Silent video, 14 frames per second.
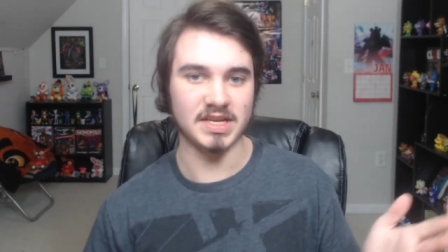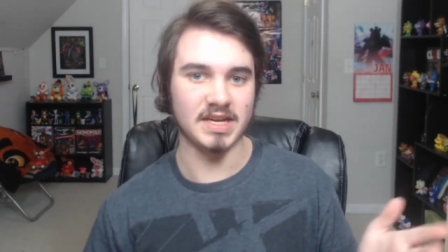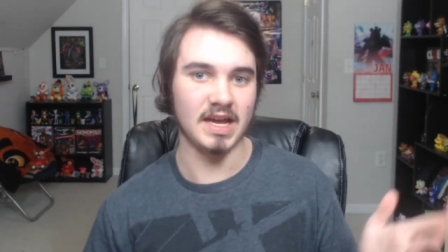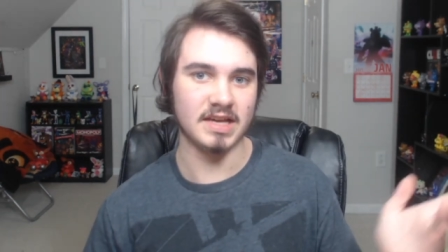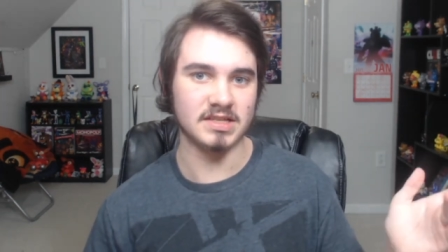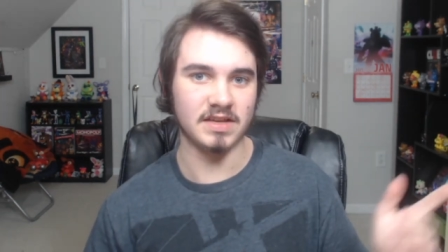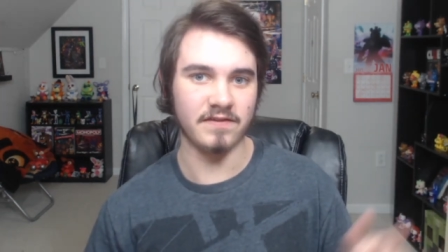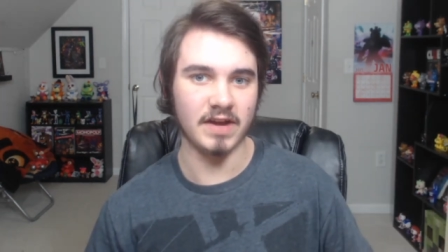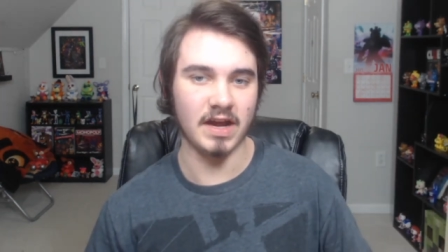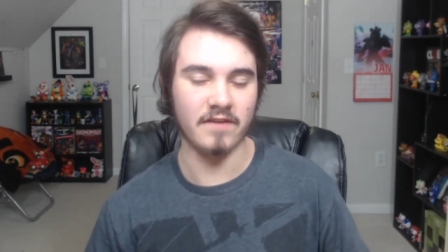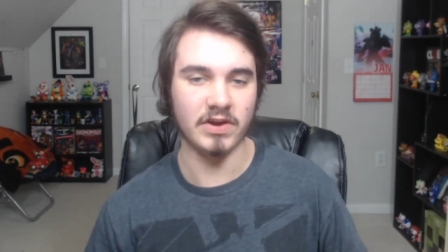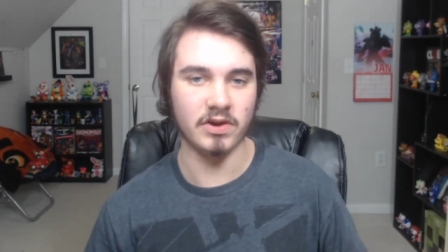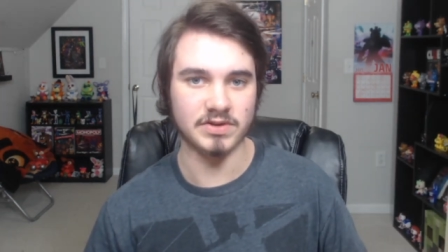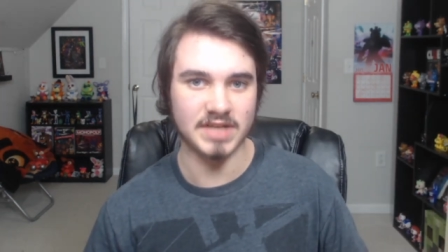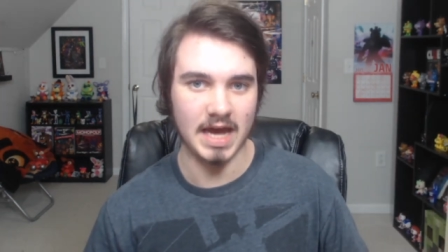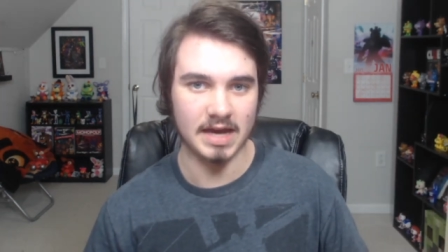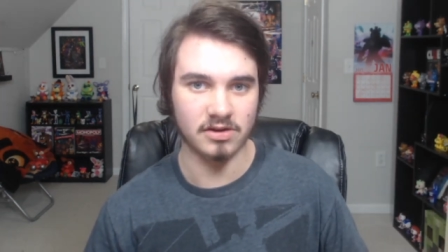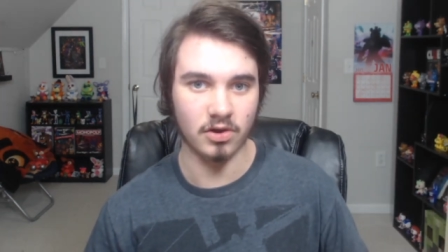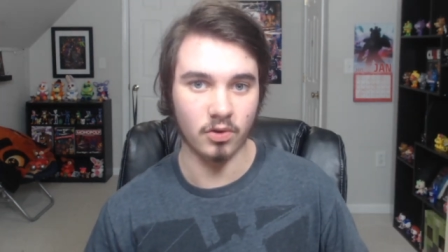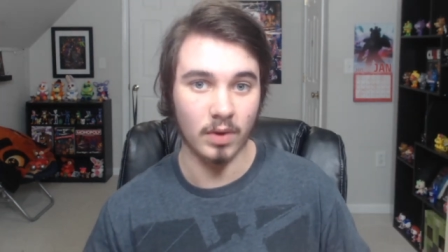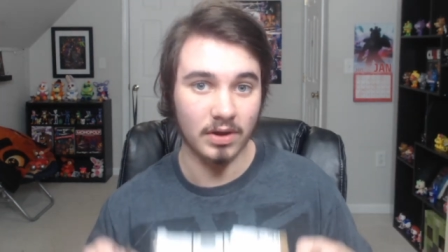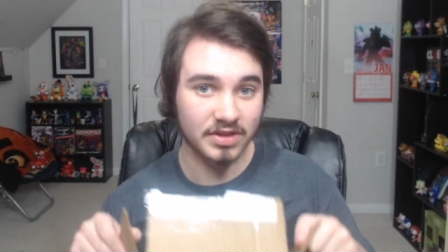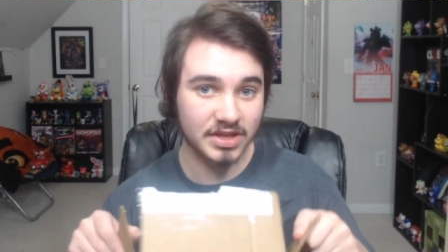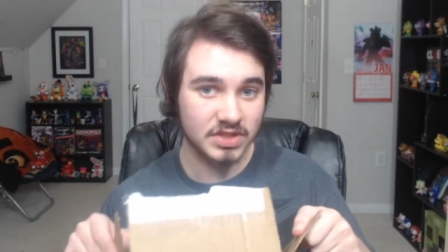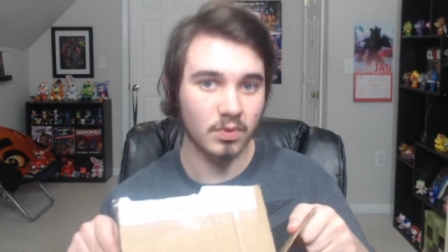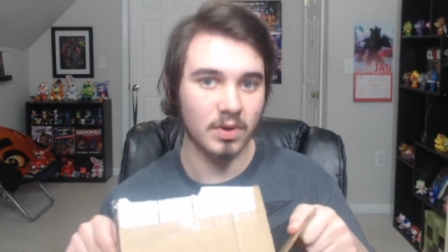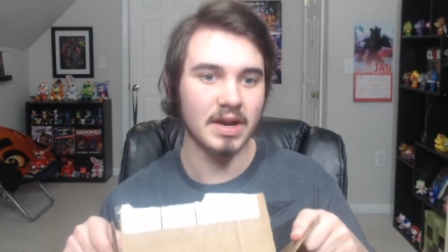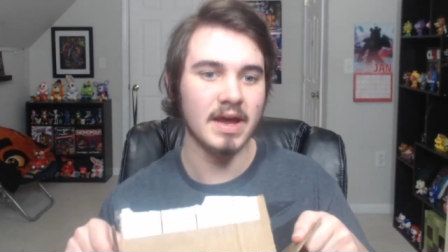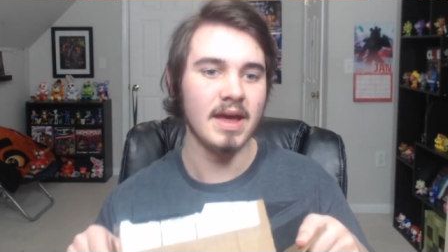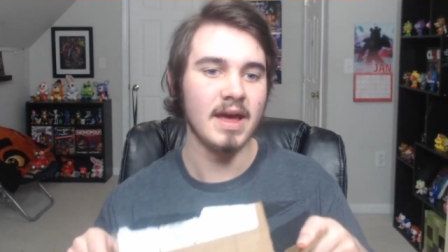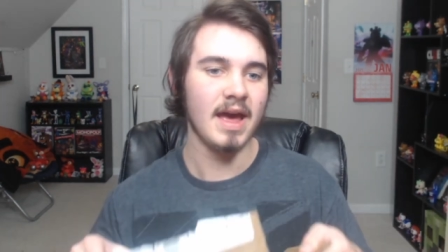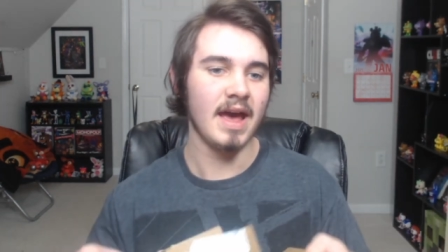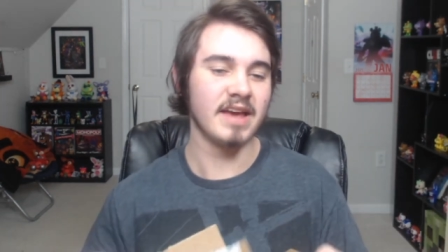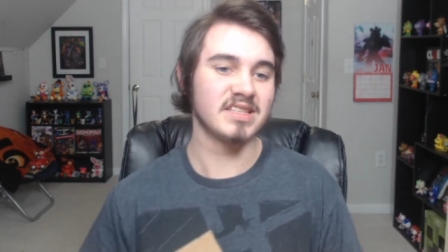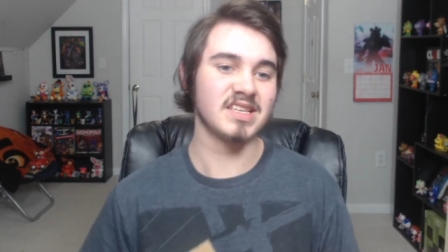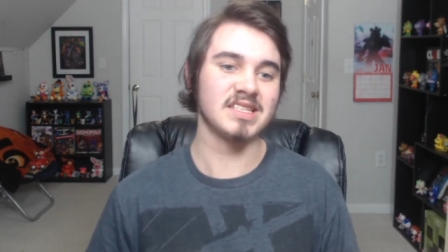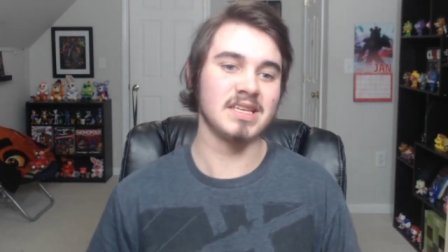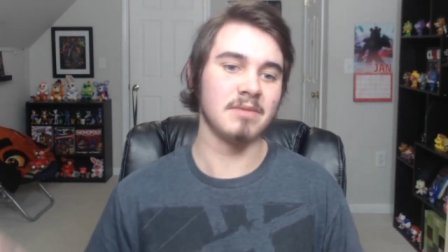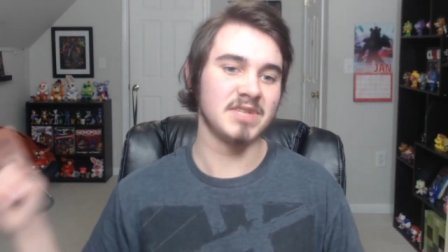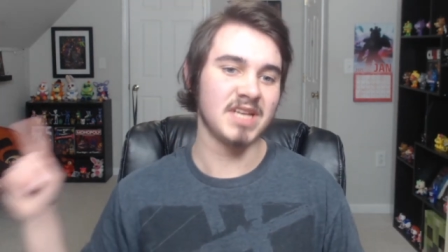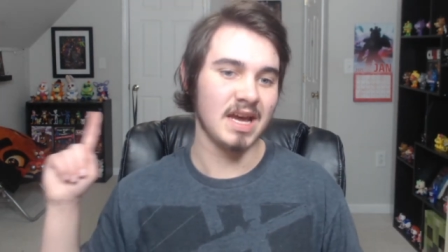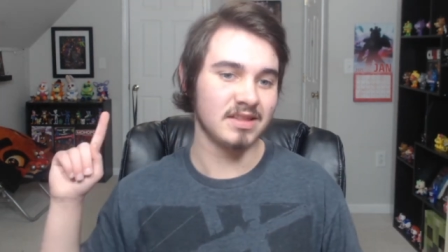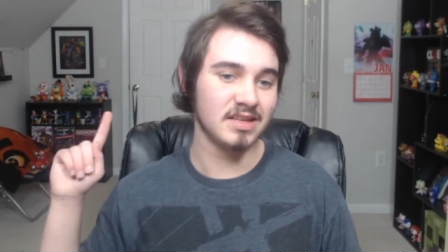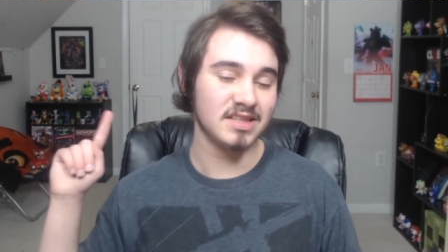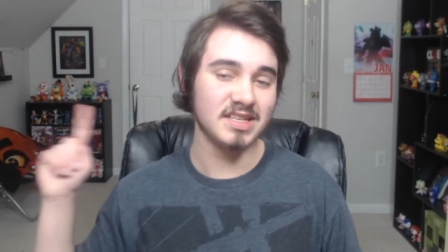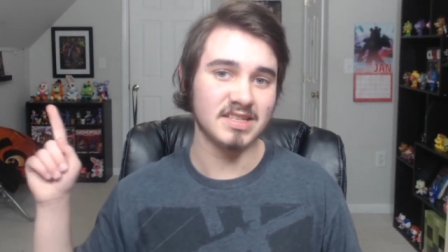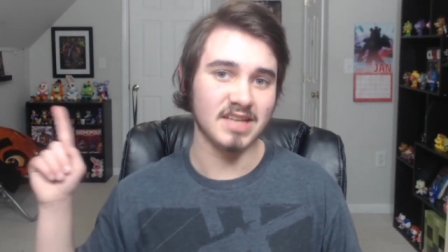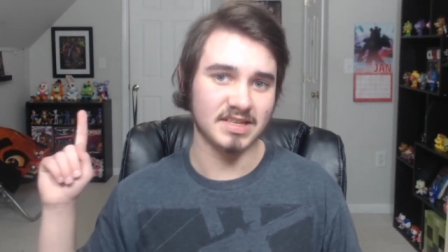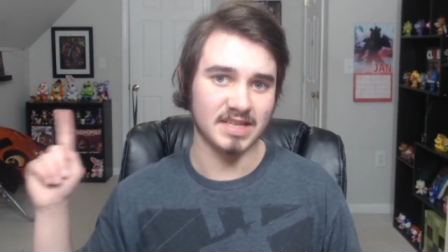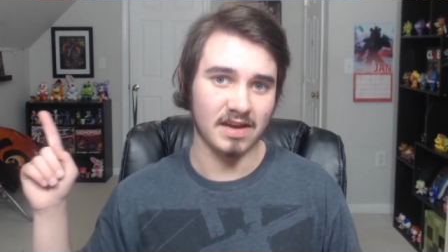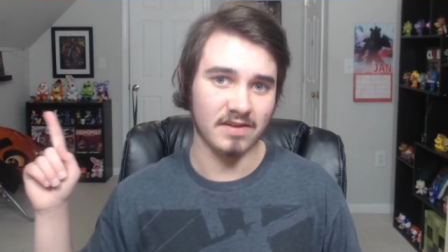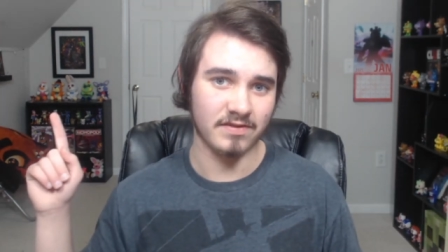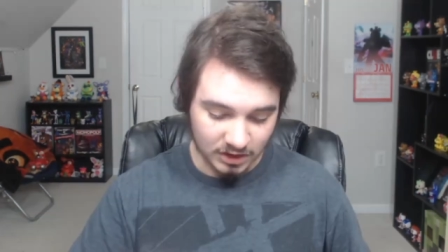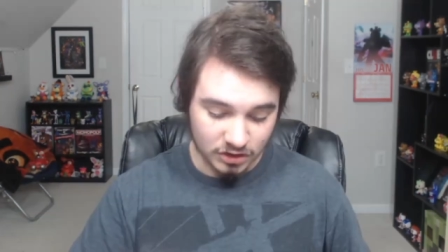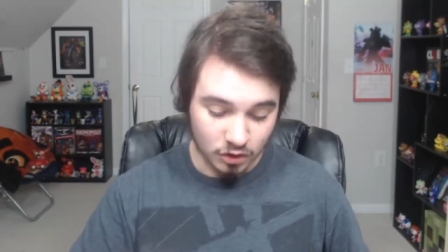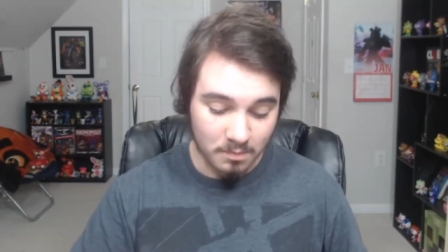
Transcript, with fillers: It has the FNAF A R tag on it, while this one has the same tag that these guys have. So